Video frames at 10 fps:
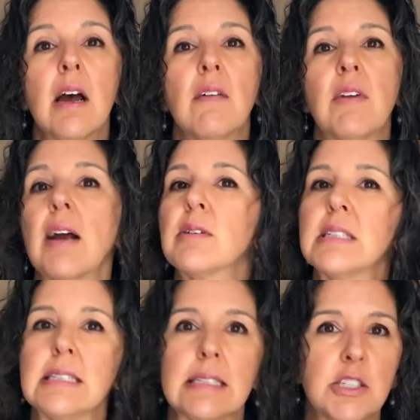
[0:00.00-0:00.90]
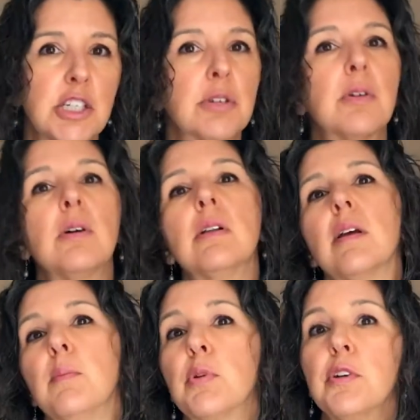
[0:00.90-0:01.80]
viruses in general,
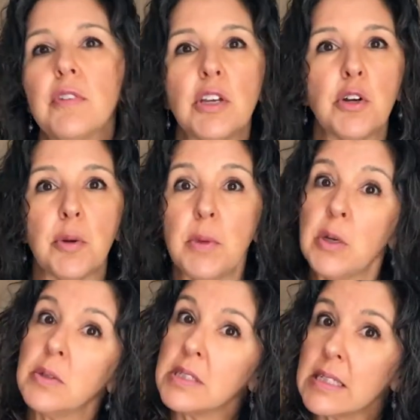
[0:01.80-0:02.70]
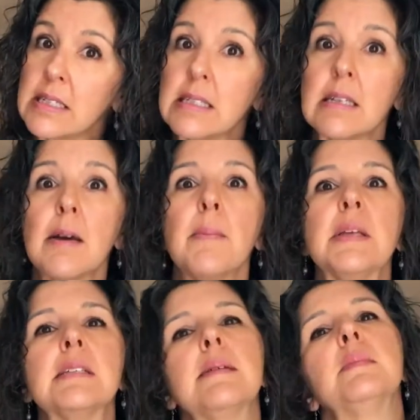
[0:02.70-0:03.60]
improving your immune system.
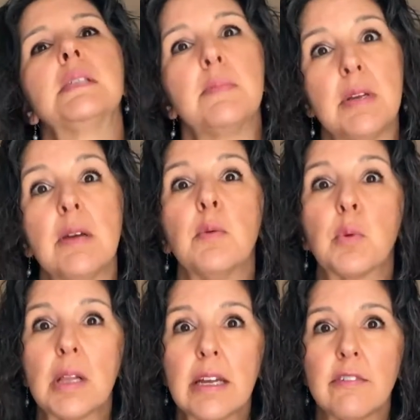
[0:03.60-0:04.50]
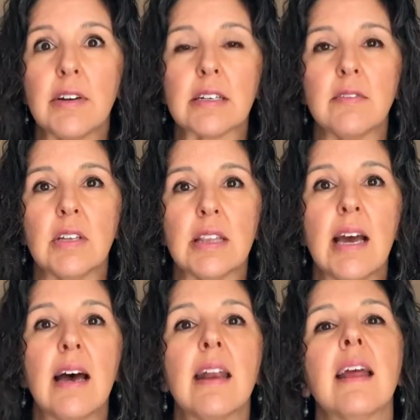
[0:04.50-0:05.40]
It seems to be really effective at
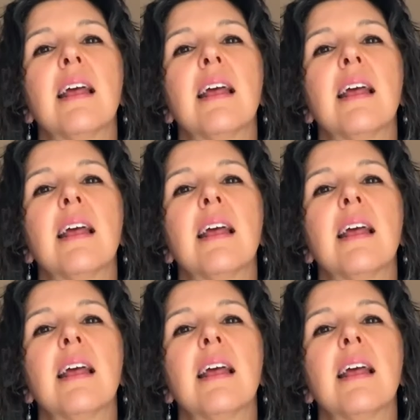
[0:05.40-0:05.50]
that.